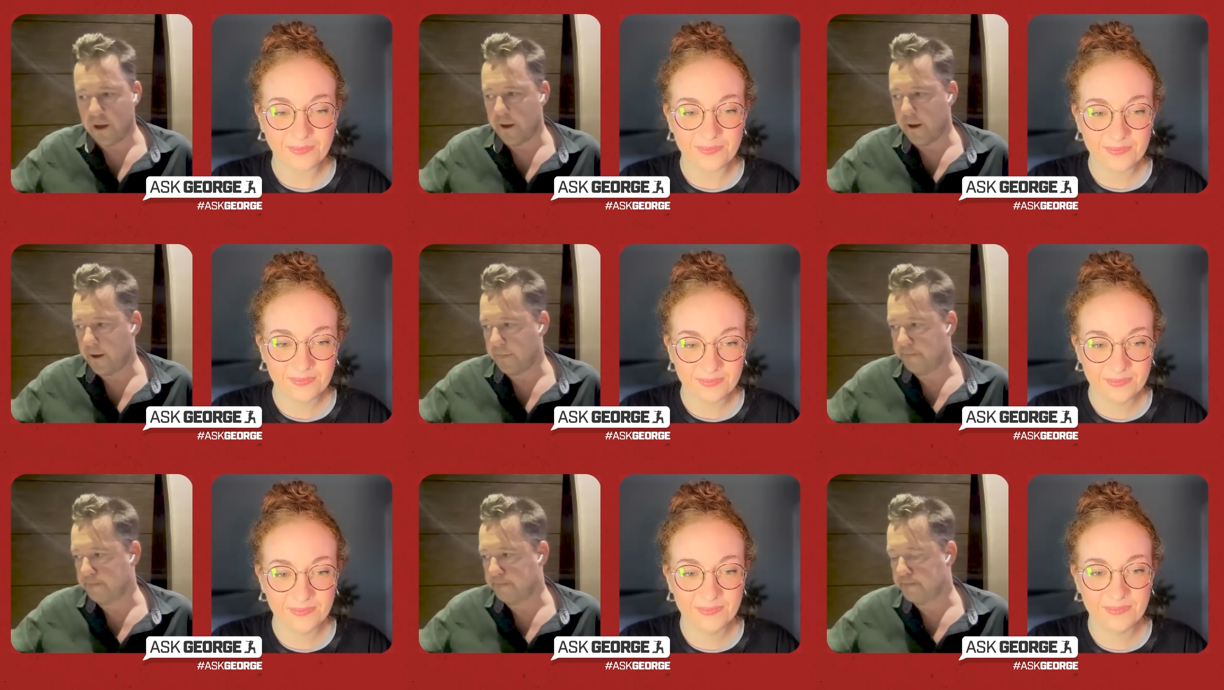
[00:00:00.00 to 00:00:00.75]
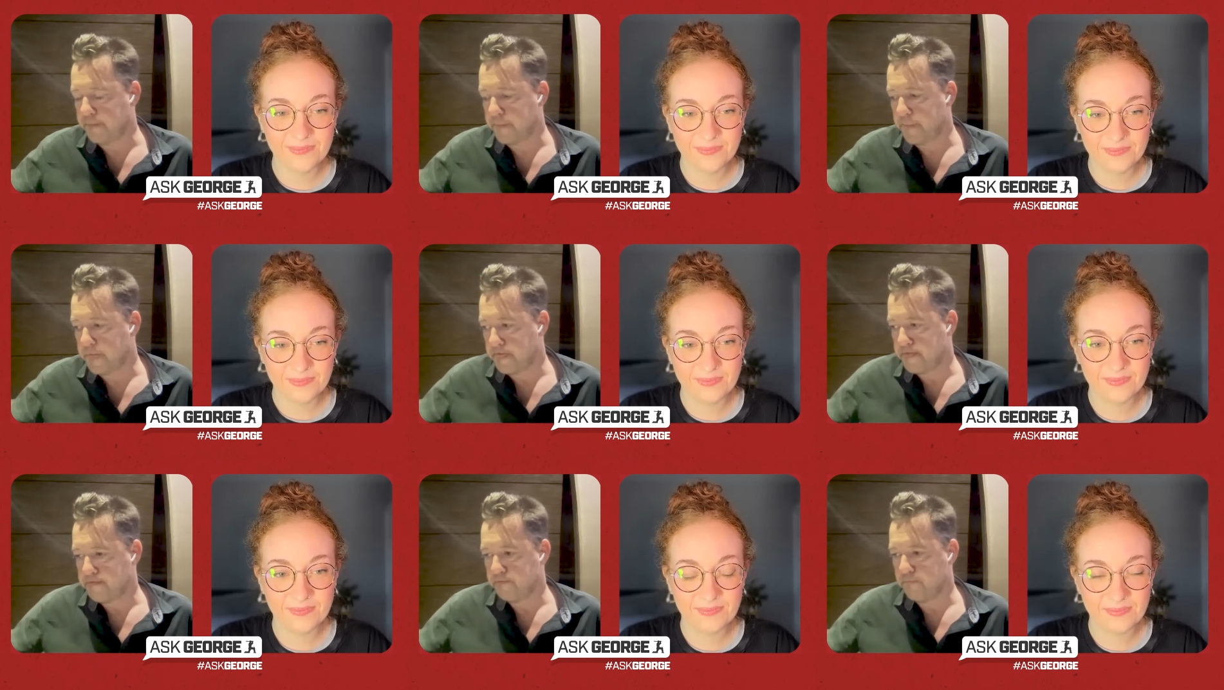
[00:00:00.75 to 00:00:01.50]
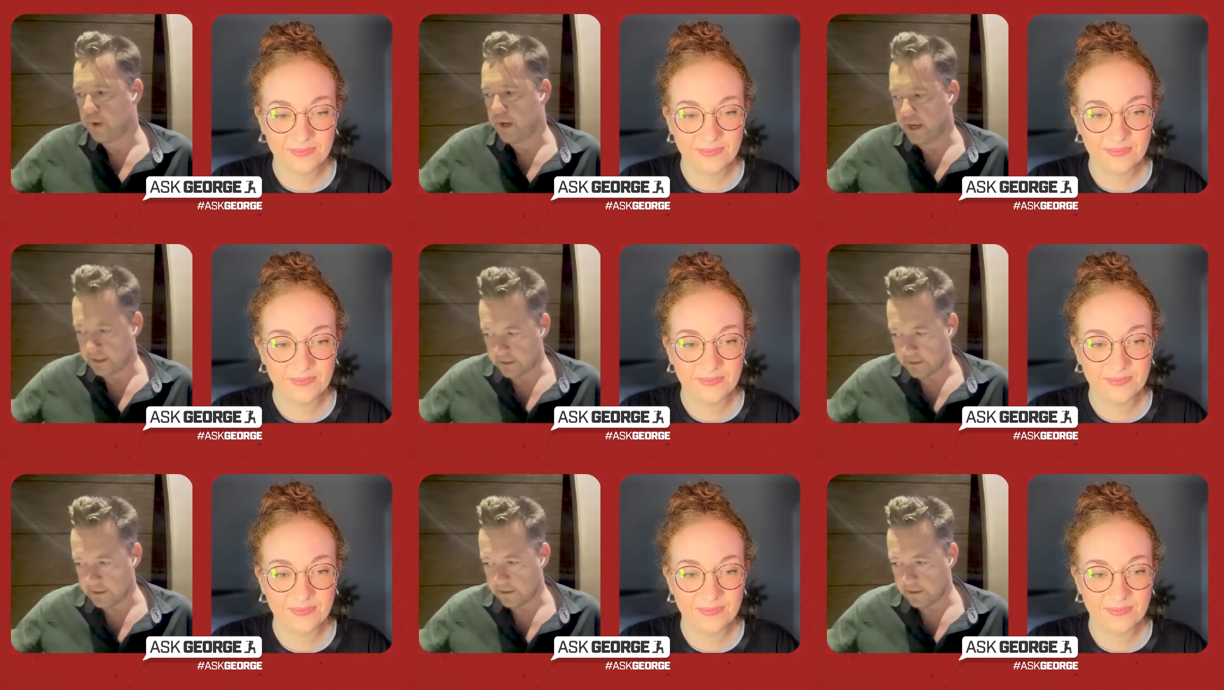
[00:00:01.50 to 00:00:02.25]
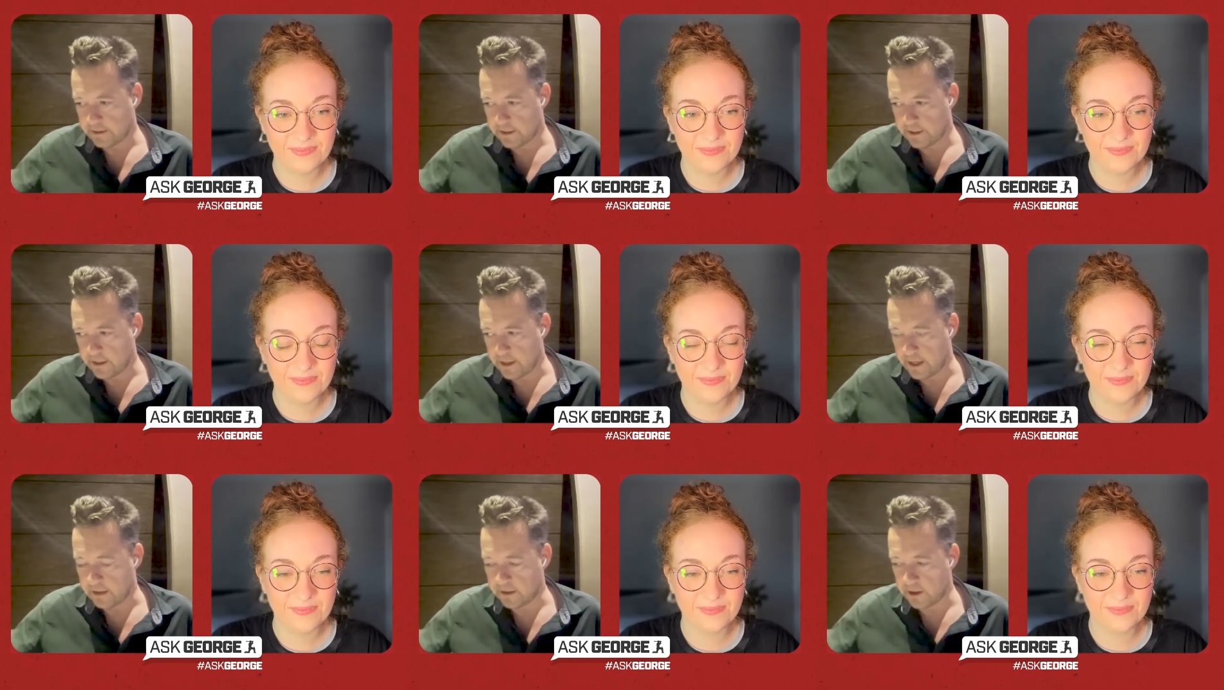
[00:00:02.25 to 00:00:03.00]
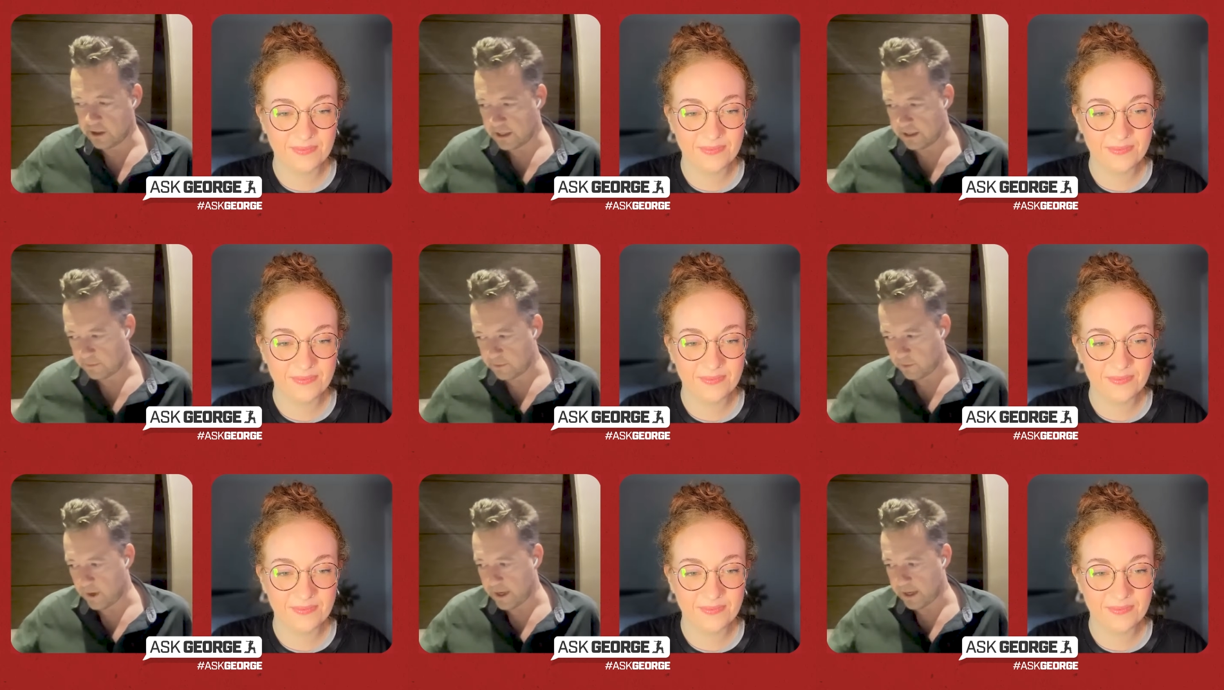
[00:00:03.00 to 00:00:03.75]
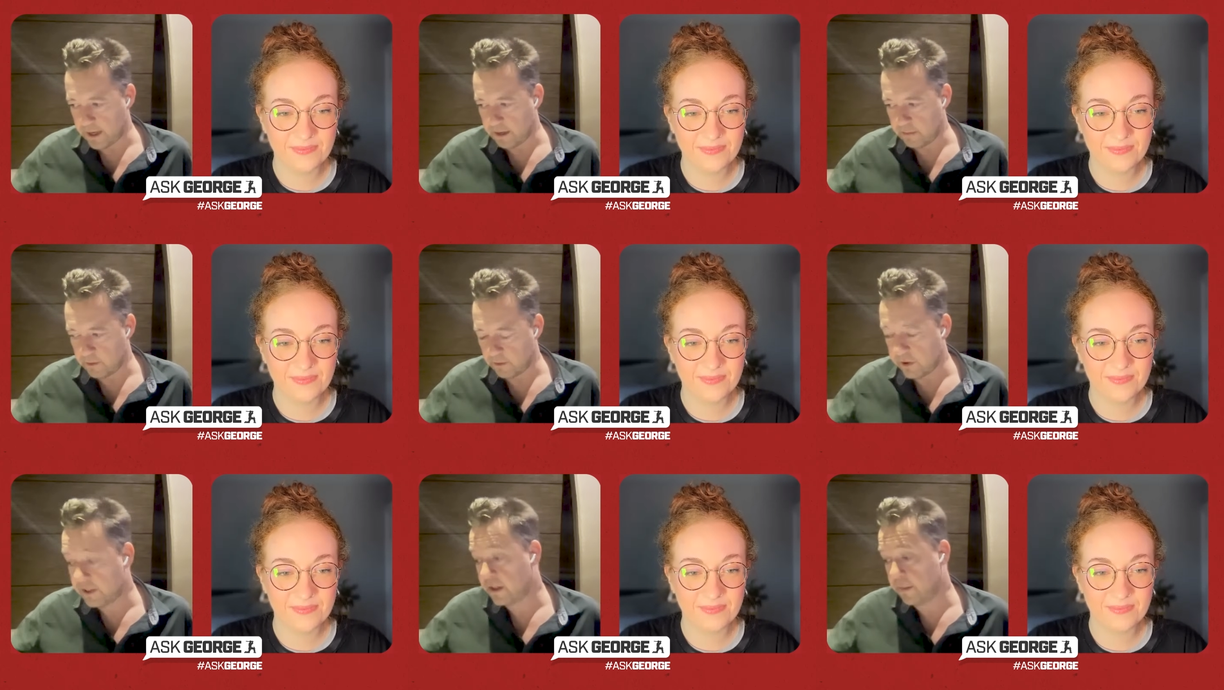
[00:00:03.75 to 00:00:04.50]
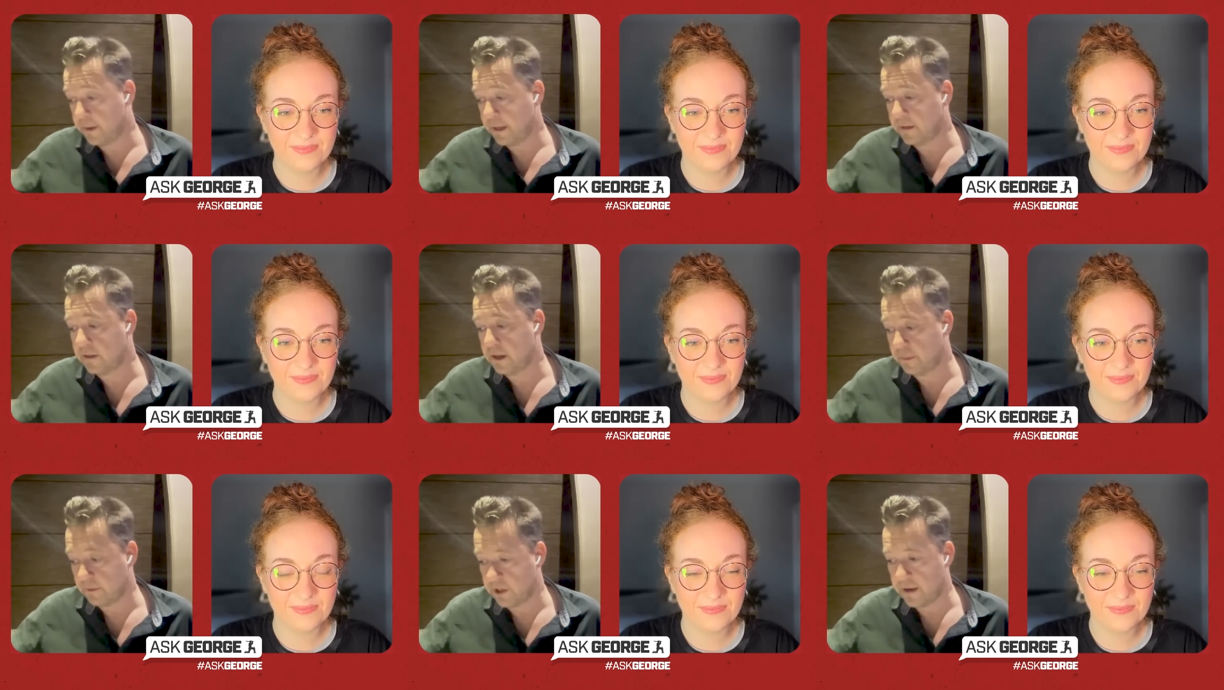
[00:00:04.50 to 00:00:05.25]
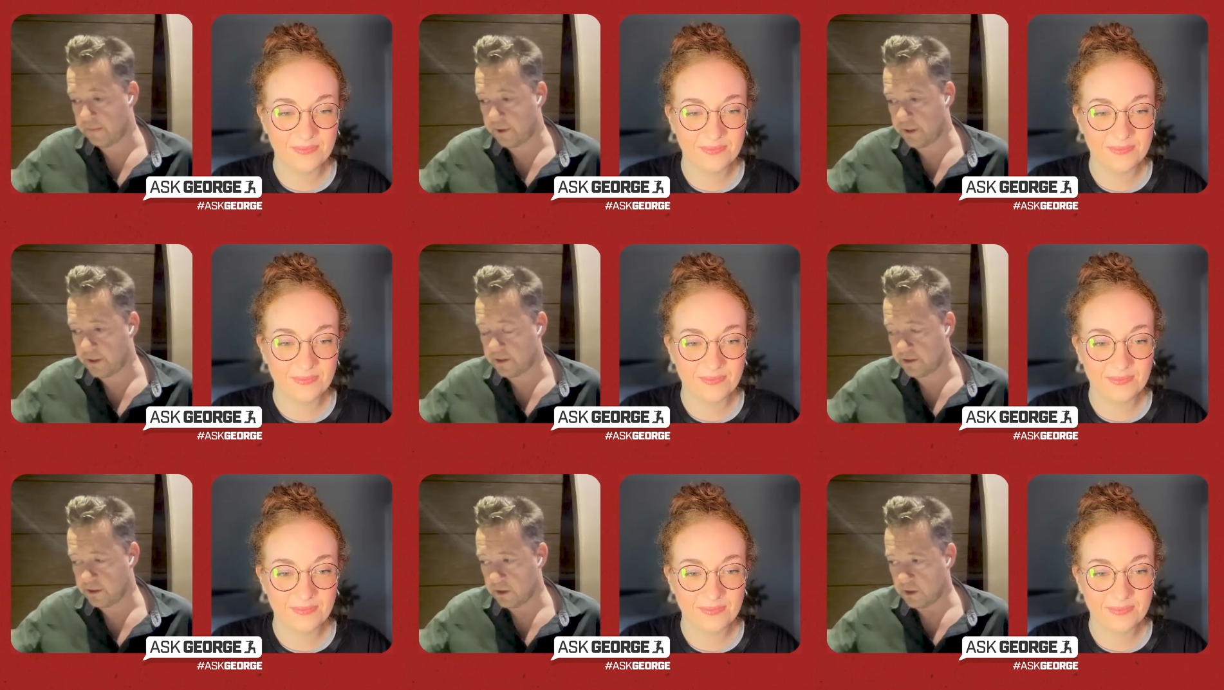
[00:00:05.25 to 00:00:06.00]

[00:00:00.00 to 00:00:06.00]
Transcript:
Speaker 1: um, and it turned out to be a wake up call. This time England had come as champions.